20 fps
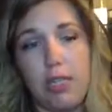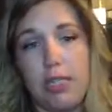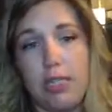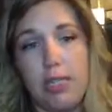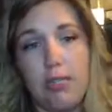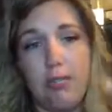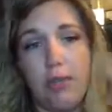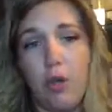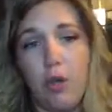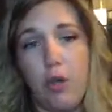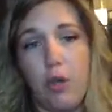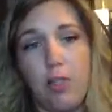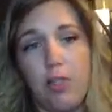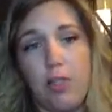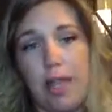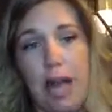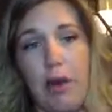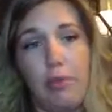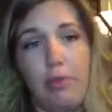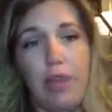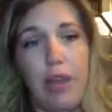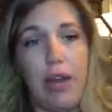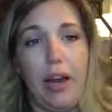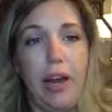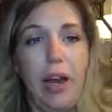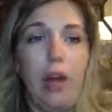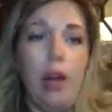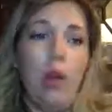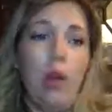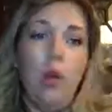lists of goals out
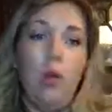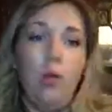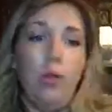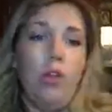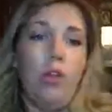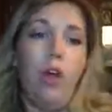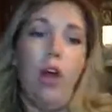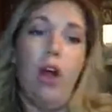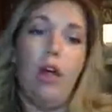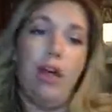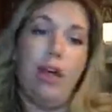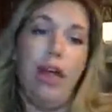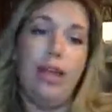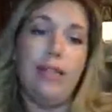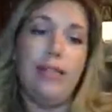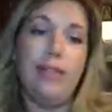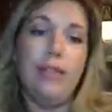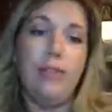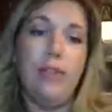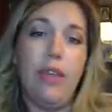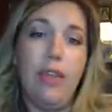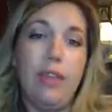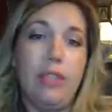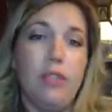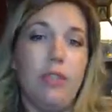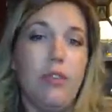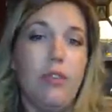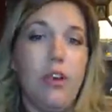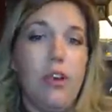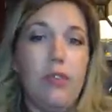there with all kinds of
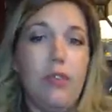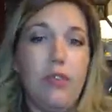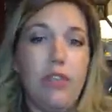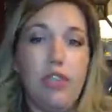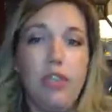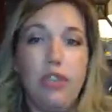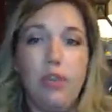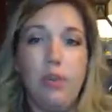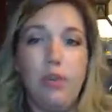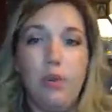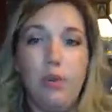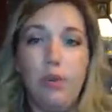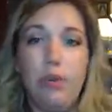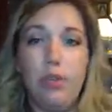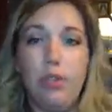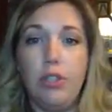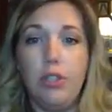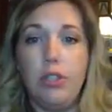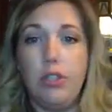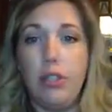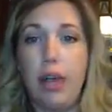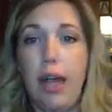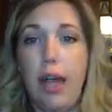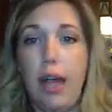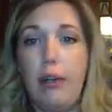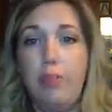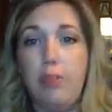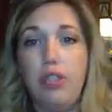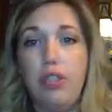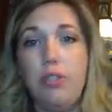things for you to
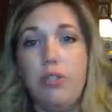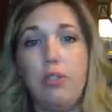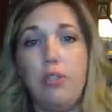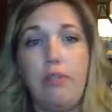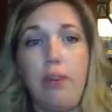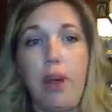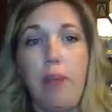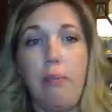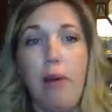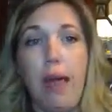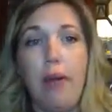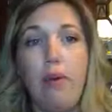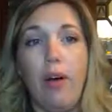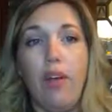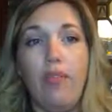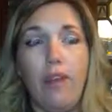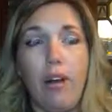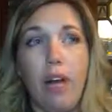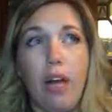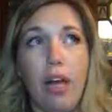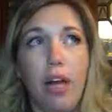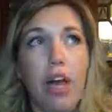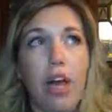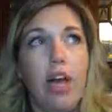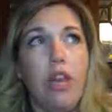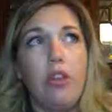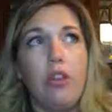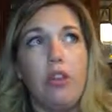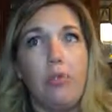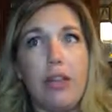choose from. However,
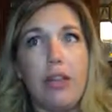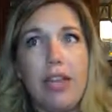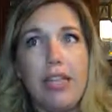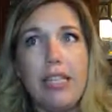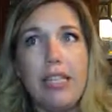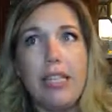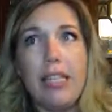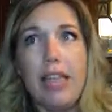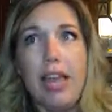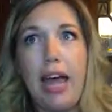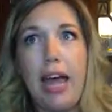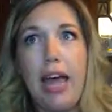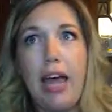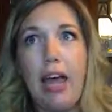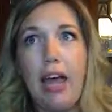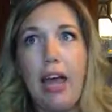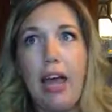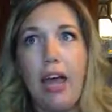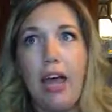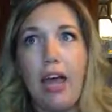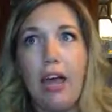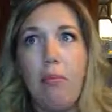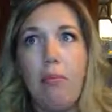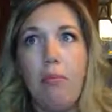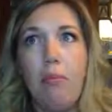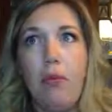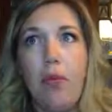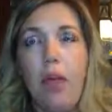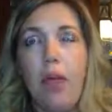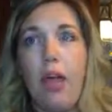the reason that
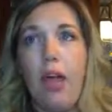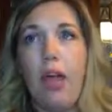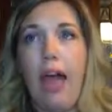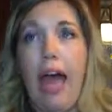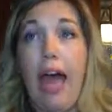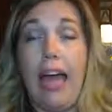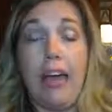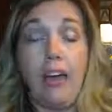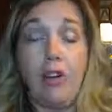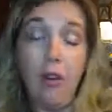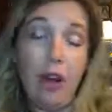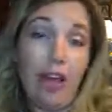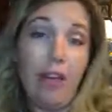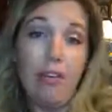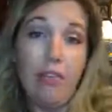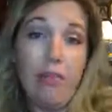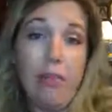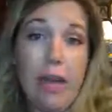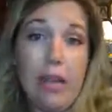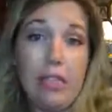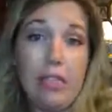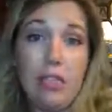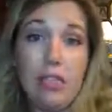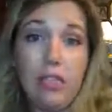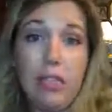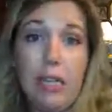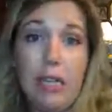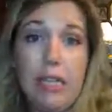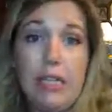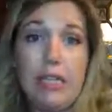I don't have a
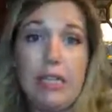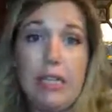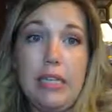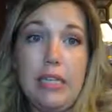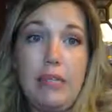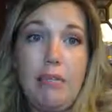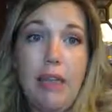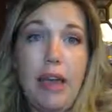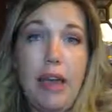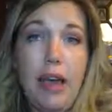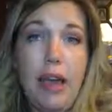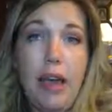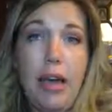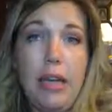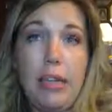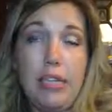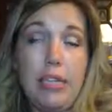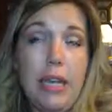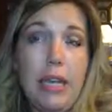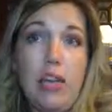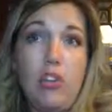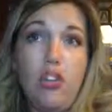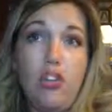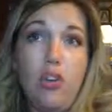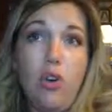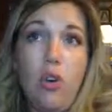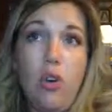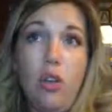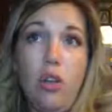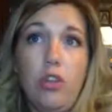master list is because
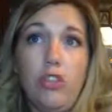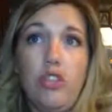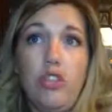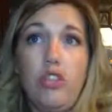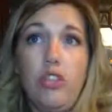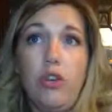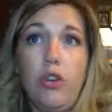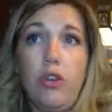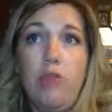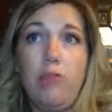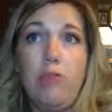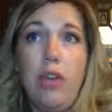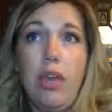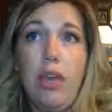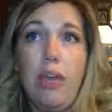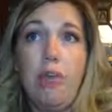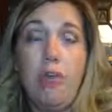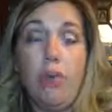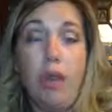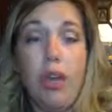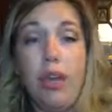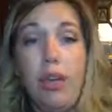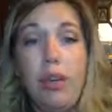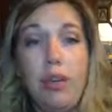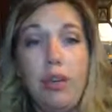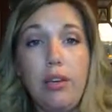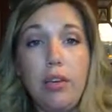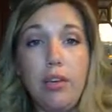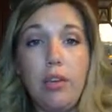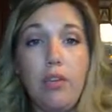each goal should be
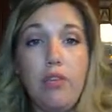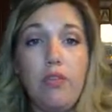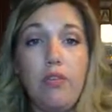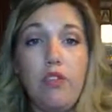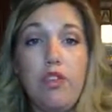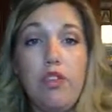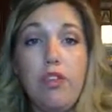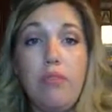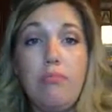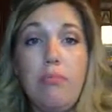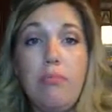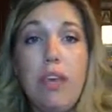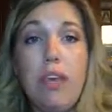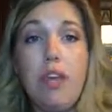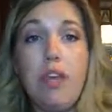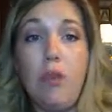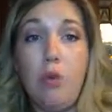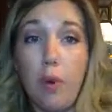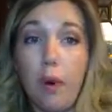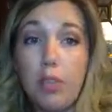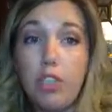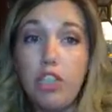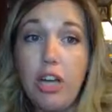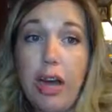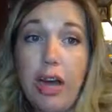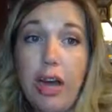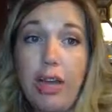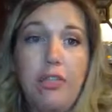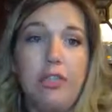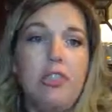written to meet your
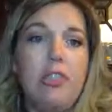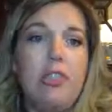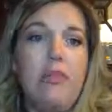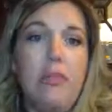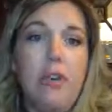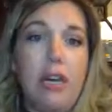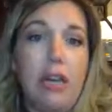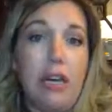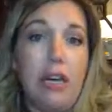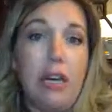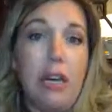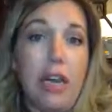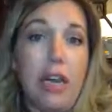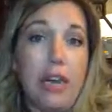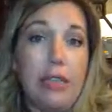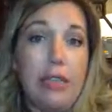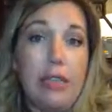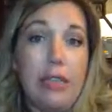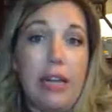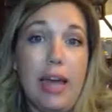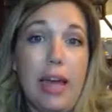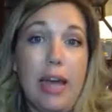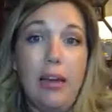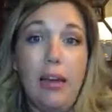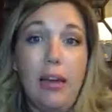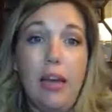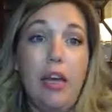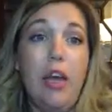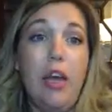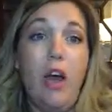child's unique needs. Not
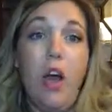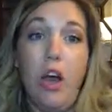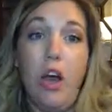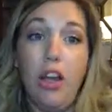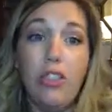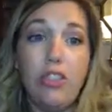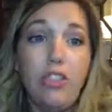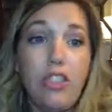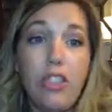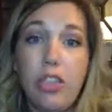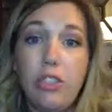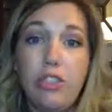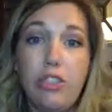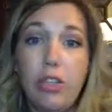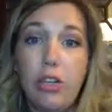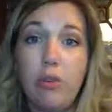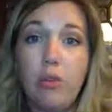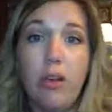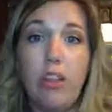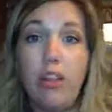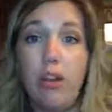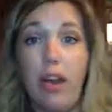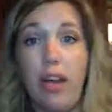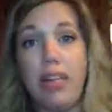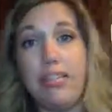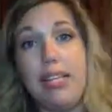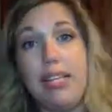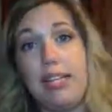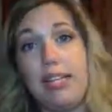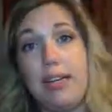all children with
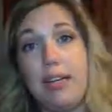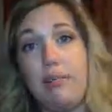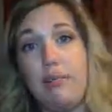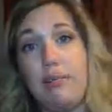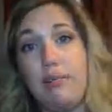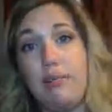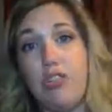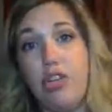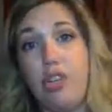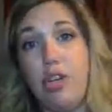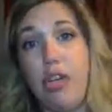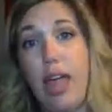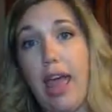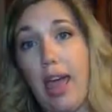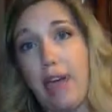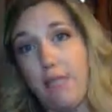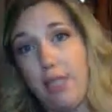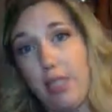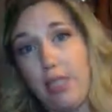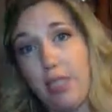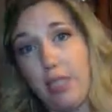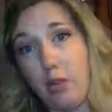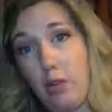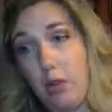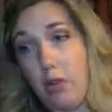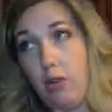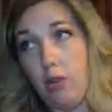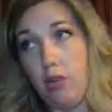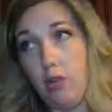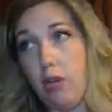autism should have this
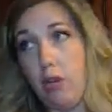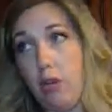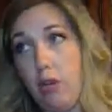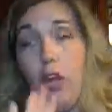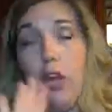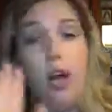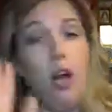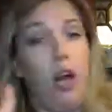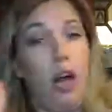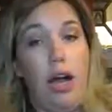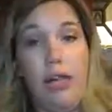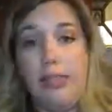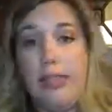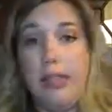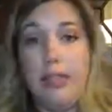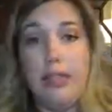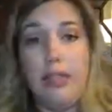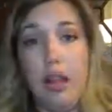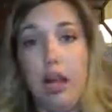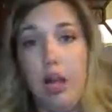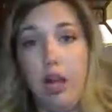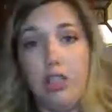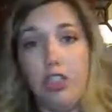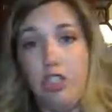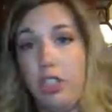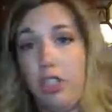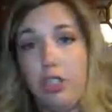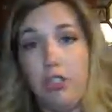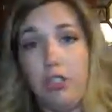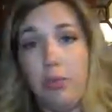goal, or all
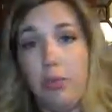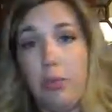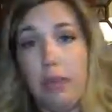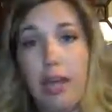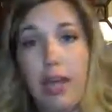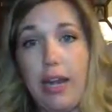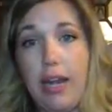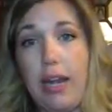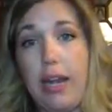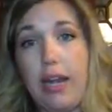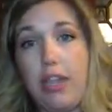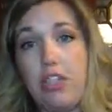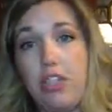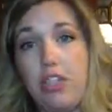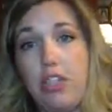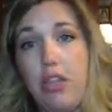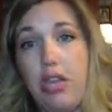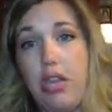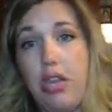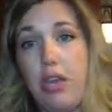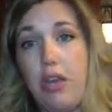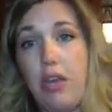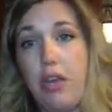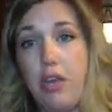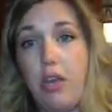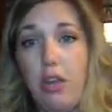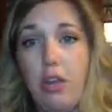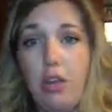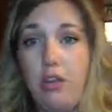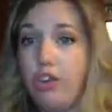children with ADHD
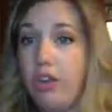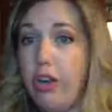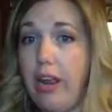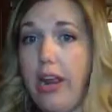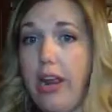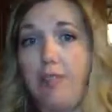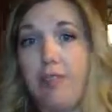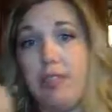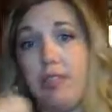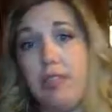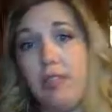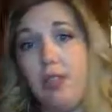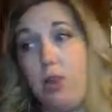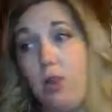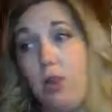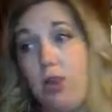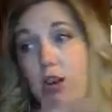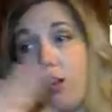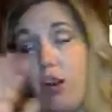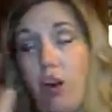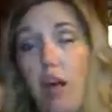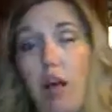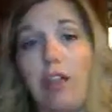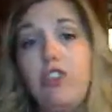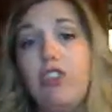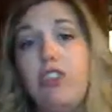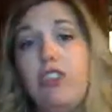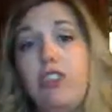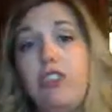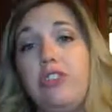should have this goal, or
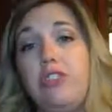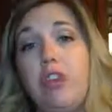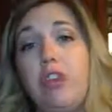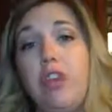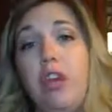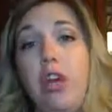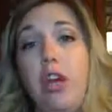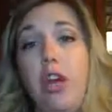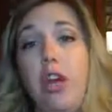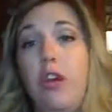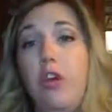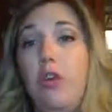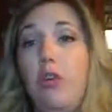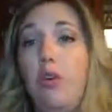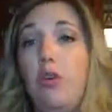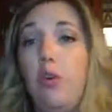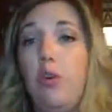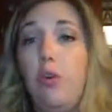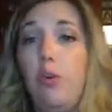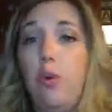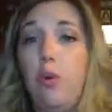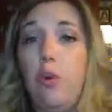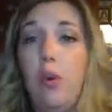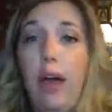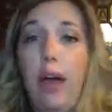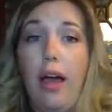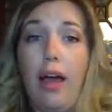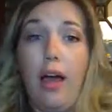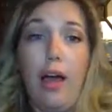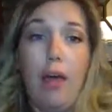all children
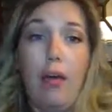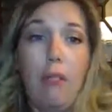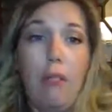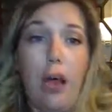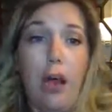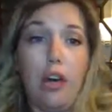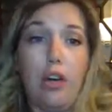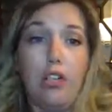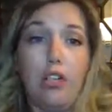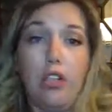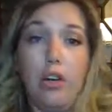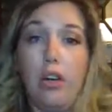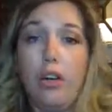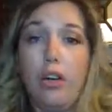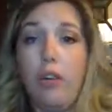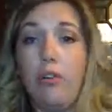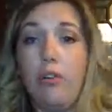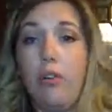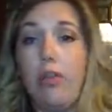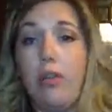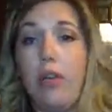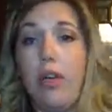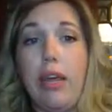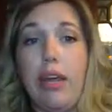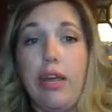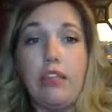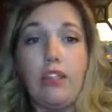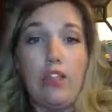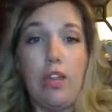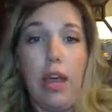who are struggling with
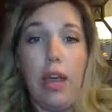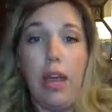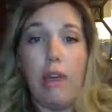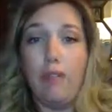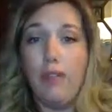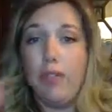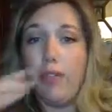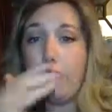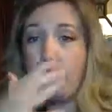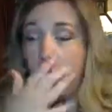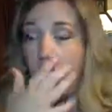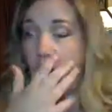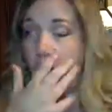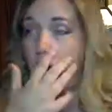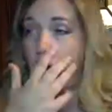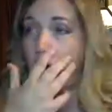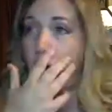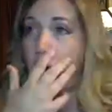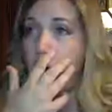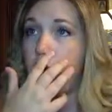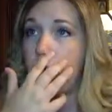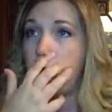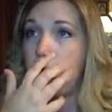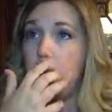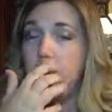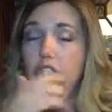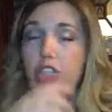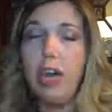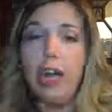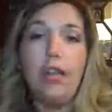reading should have this goal.
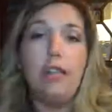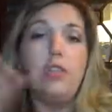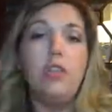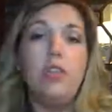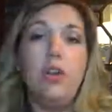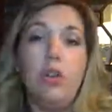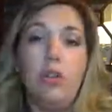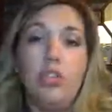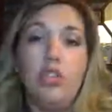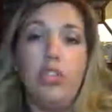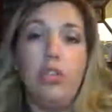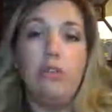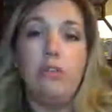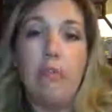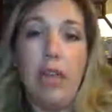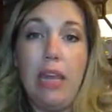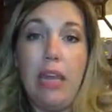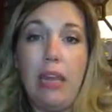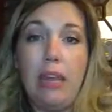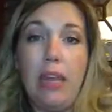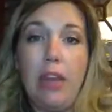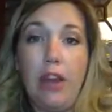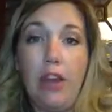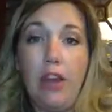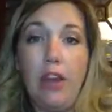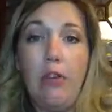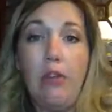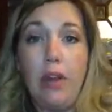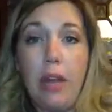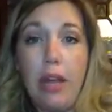Your child's goals should meet their
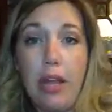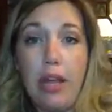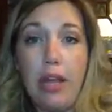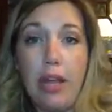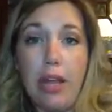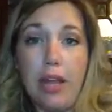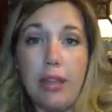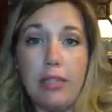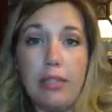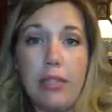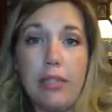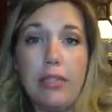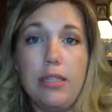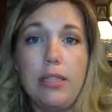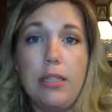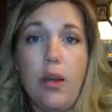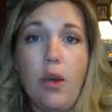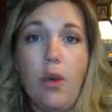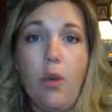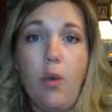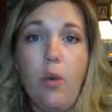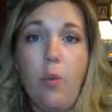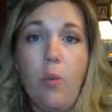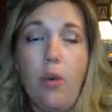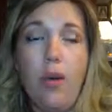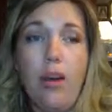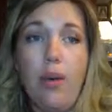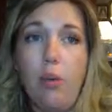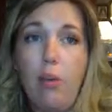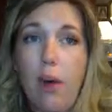unique needs. And so
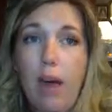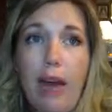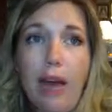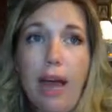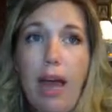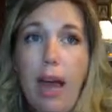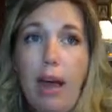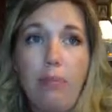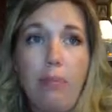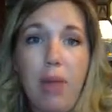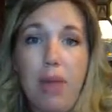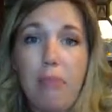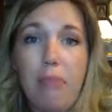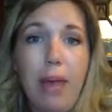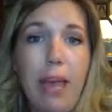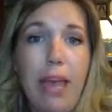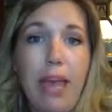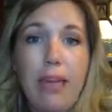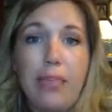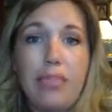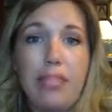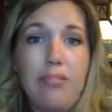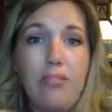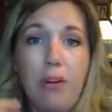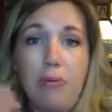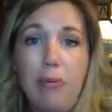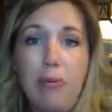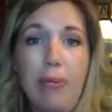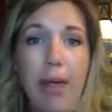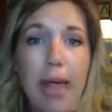we don't want to copy and paste
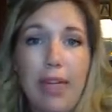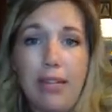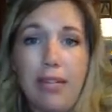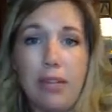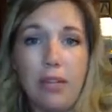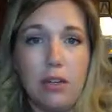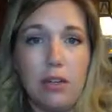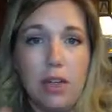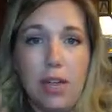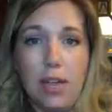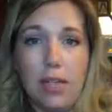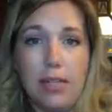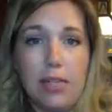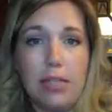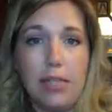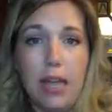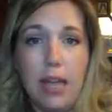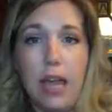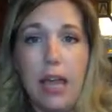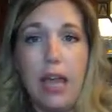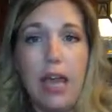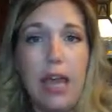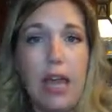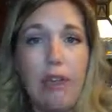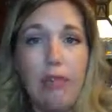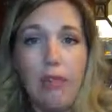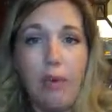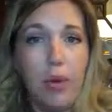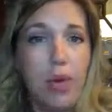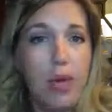from a master list.
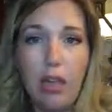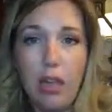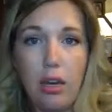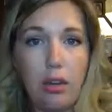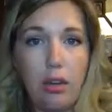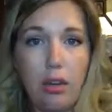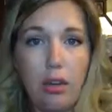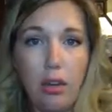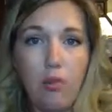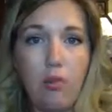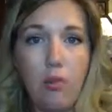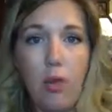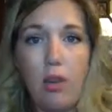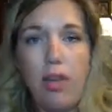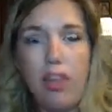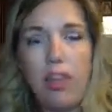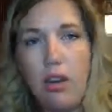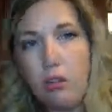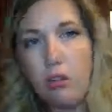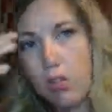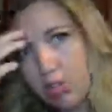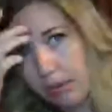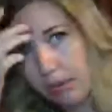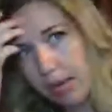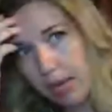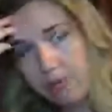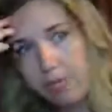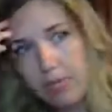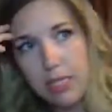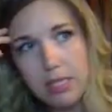If we can avoid, you know,
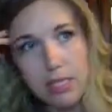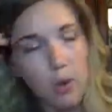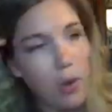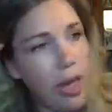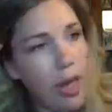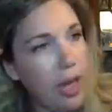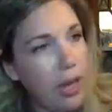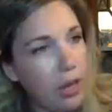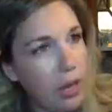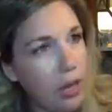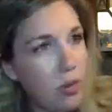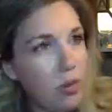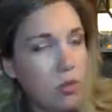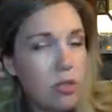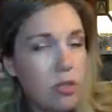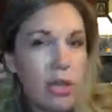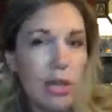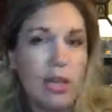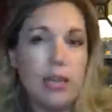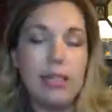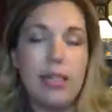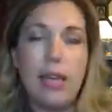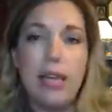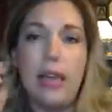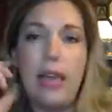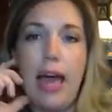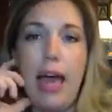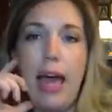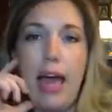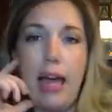sometimes it's okay to use things
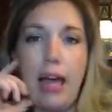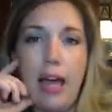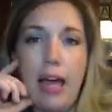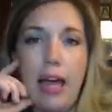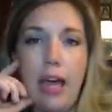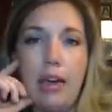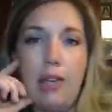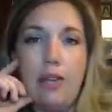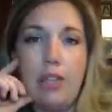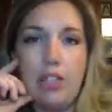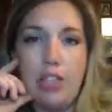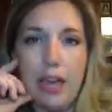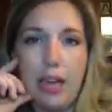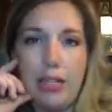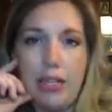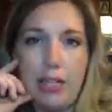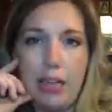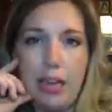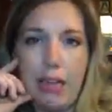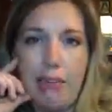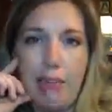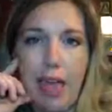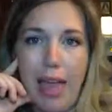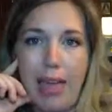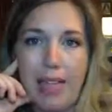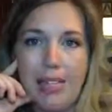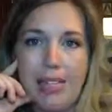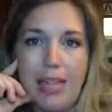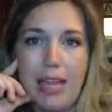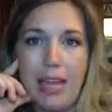like that and kind of adjust them
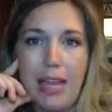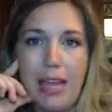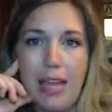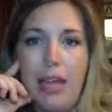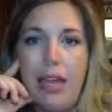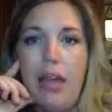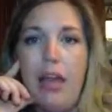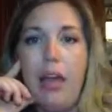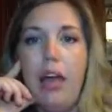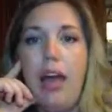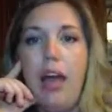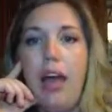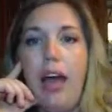as needed.